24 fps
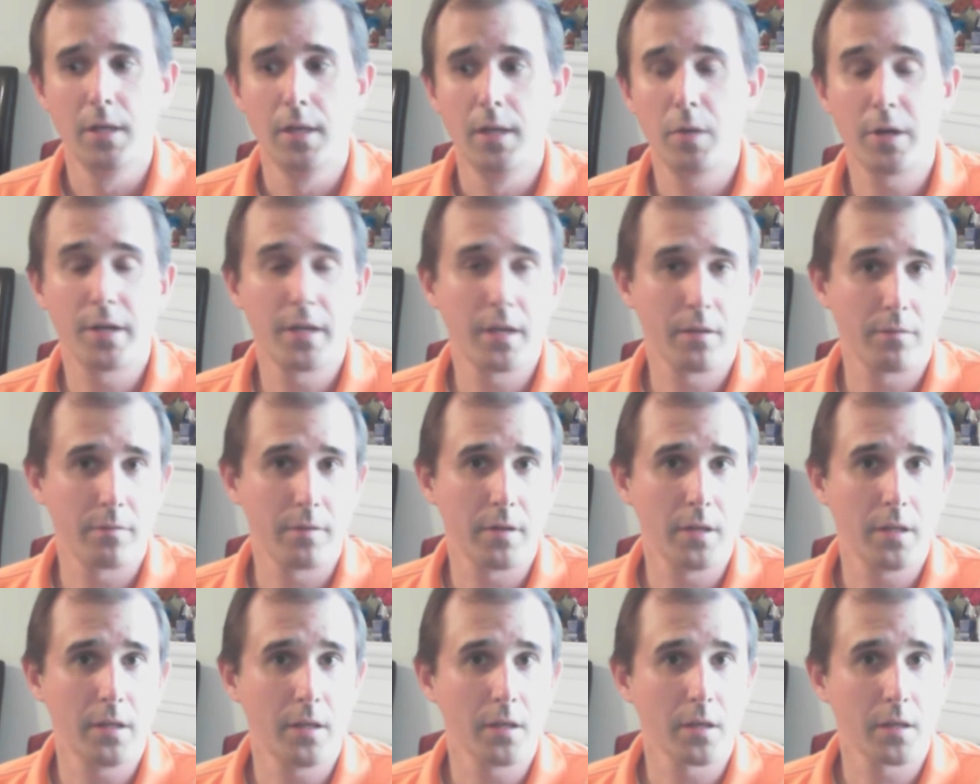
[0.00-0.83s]
But
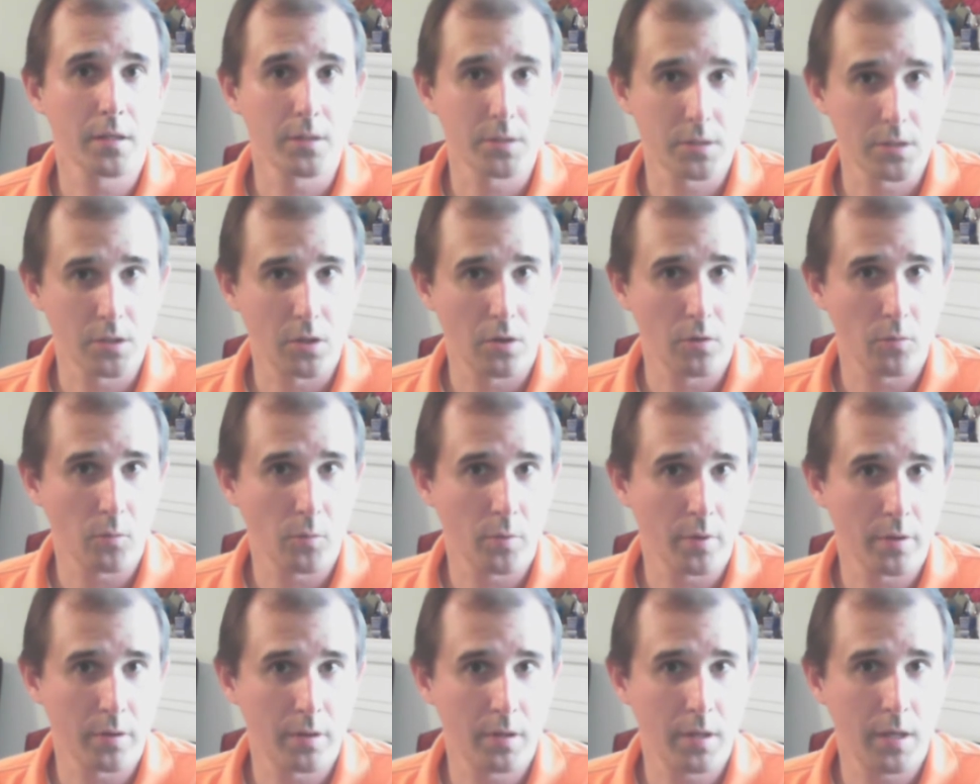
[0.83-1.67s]
definitely consult
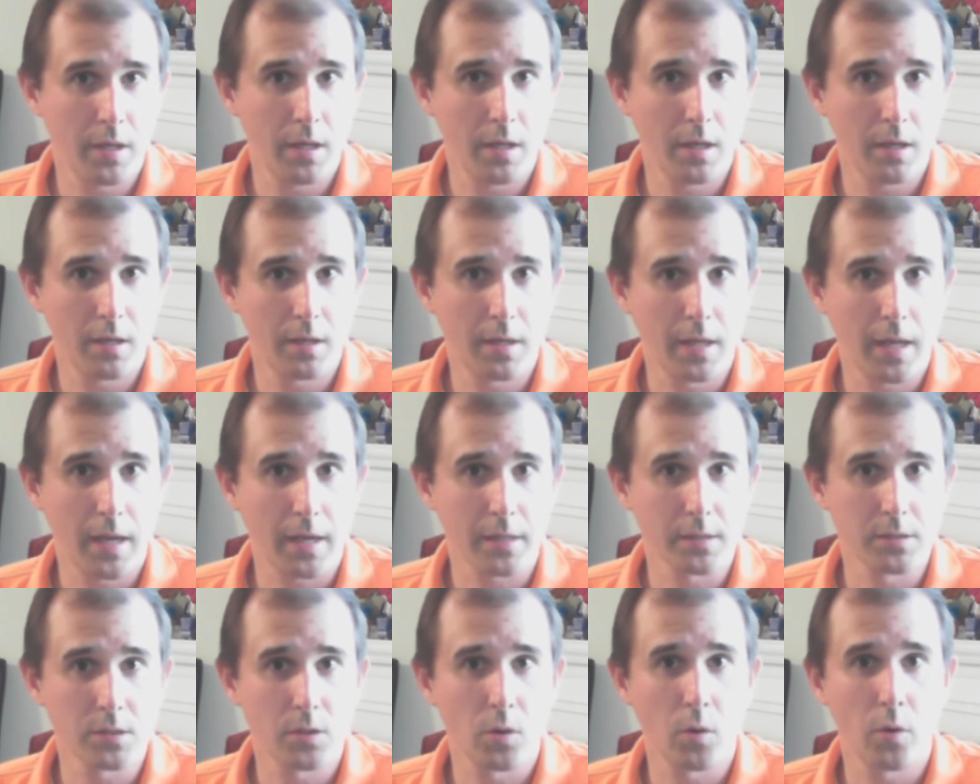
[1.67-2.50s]
with a
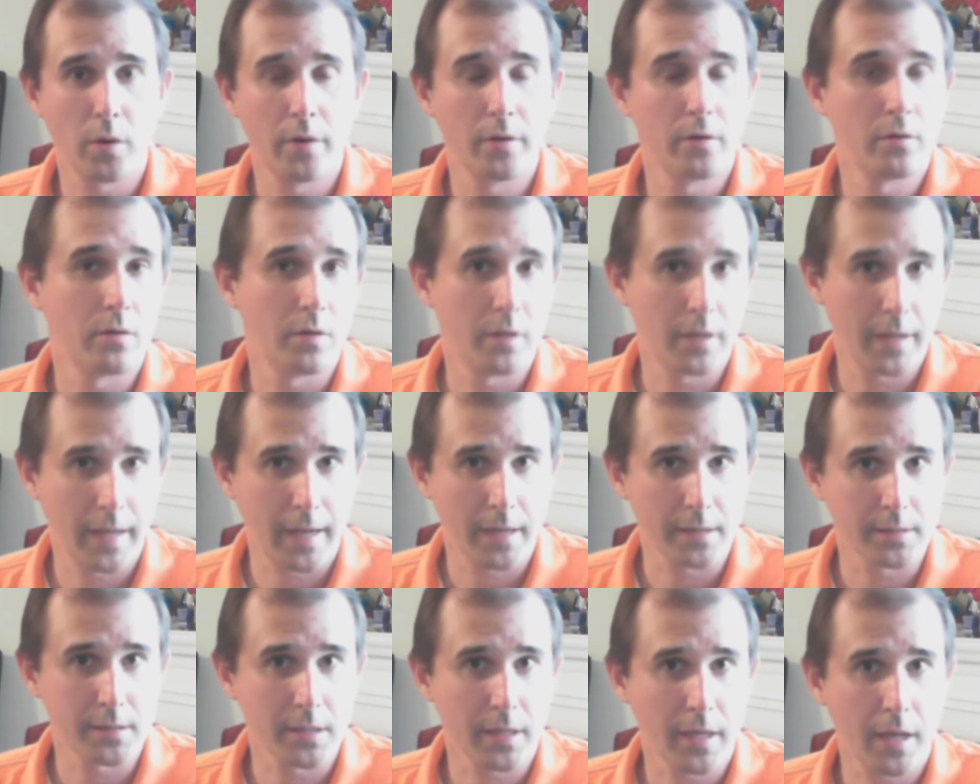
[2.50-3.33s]
tax lawyer or a
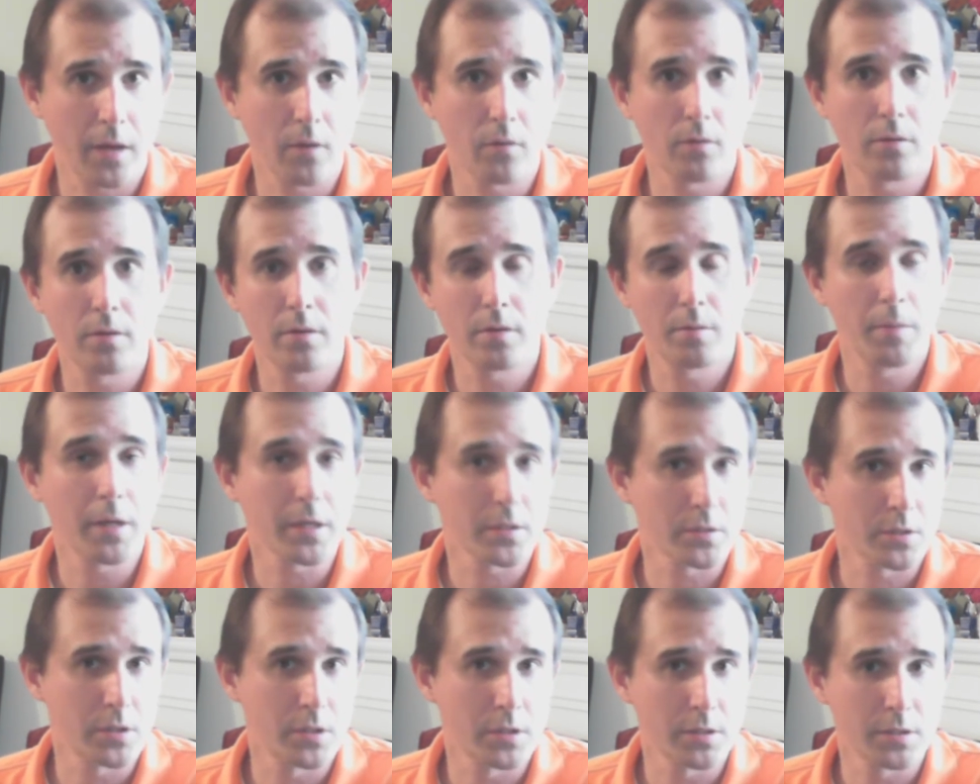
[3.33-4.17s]
tax accountant to
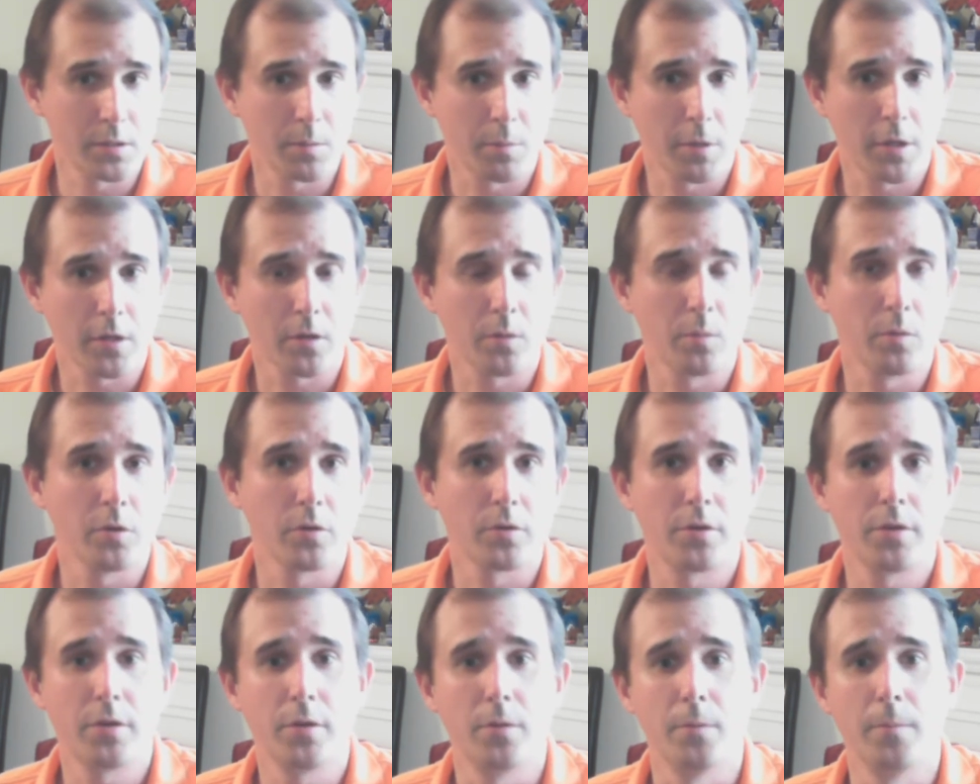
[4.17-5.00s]
make sure it's applicable
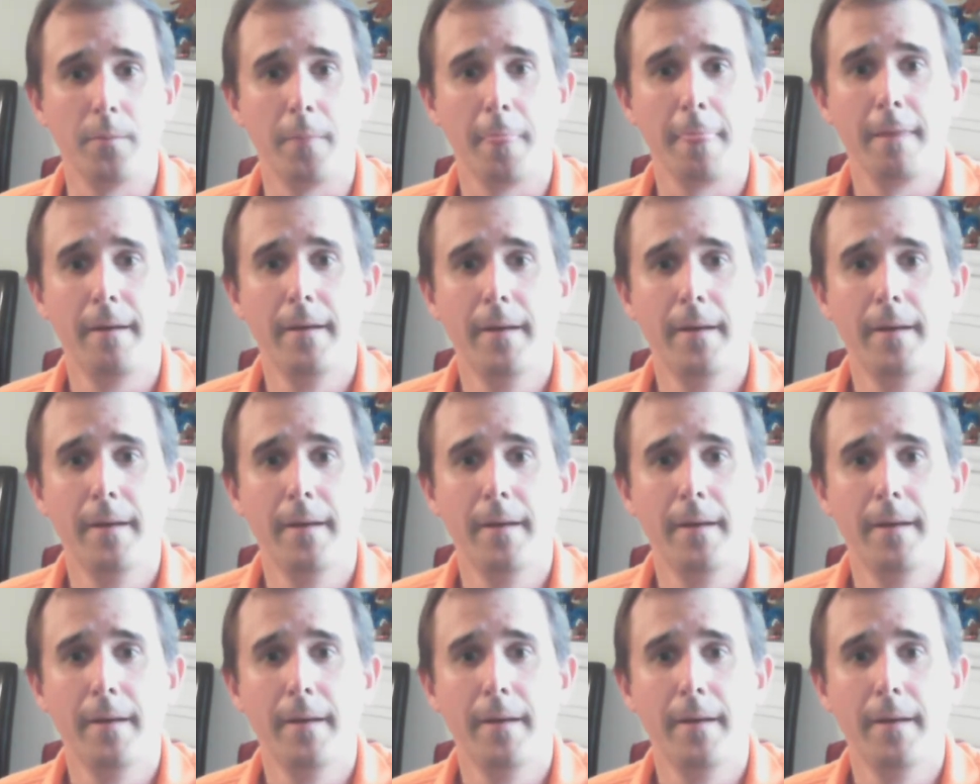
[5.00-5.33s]
to you.